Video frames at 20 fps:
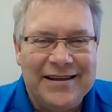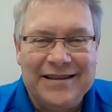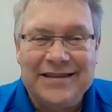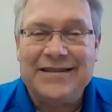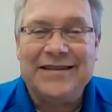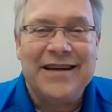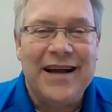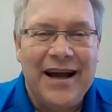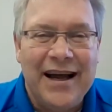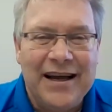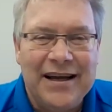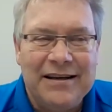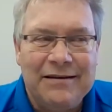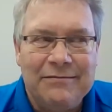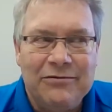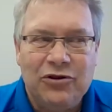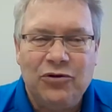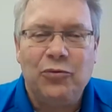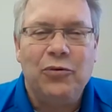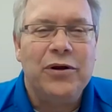
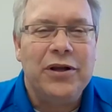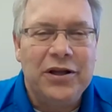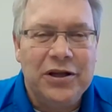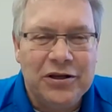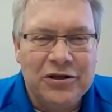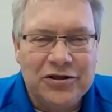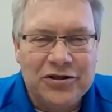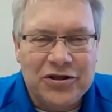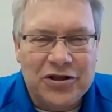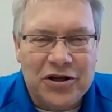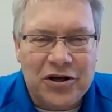design 20 years